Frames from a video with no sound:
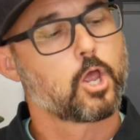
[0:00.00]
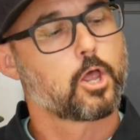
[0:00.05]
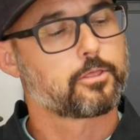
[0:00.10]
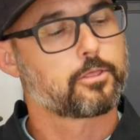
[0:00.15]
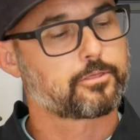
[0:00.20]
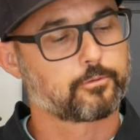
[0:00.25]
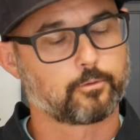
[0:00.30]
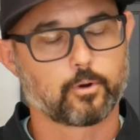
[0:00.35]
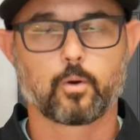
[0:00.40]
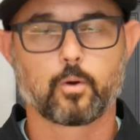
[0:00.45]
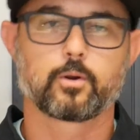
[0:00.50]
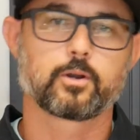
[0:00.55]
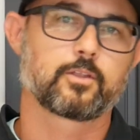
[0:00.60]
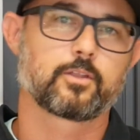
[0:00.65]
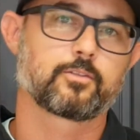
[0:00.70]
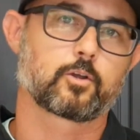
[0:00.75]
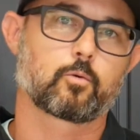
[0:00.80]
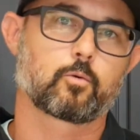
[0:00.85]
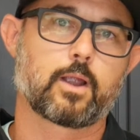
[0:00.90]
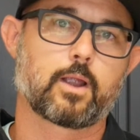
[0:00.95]
throw it on
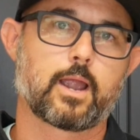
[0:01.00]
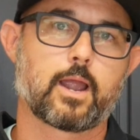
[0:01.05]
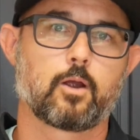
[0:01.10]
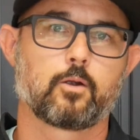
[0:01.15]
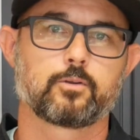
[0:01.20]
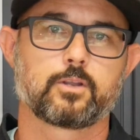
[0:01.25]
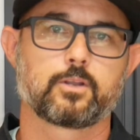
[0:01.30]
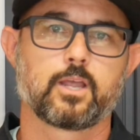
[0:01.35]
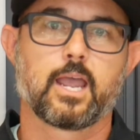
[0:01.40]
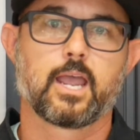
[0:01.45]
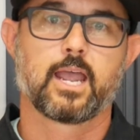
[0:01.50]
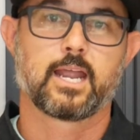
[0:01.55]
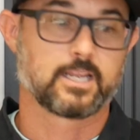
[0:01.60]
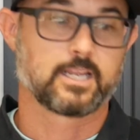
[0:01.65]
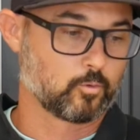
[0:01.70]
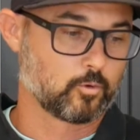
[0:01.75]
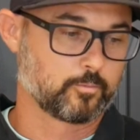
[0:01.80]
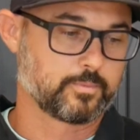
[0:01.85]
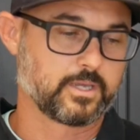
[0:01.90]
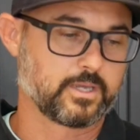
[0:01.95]
the ground, and
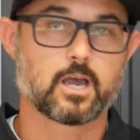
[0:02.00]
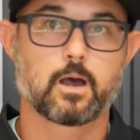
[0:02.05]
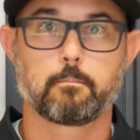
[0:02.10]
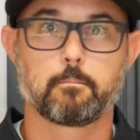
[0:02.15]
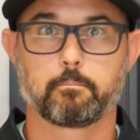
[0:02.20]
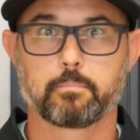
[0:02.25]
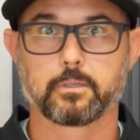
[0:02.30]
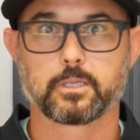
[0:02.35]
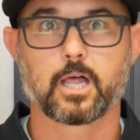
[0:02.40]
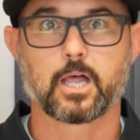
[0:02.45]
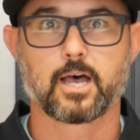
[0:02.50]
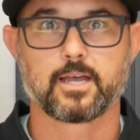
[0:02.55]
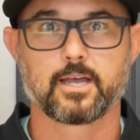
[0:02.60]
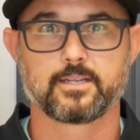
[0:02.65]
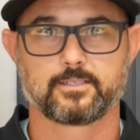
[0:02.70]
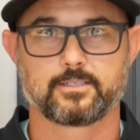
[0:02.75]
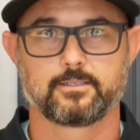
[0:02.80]
it will become blood.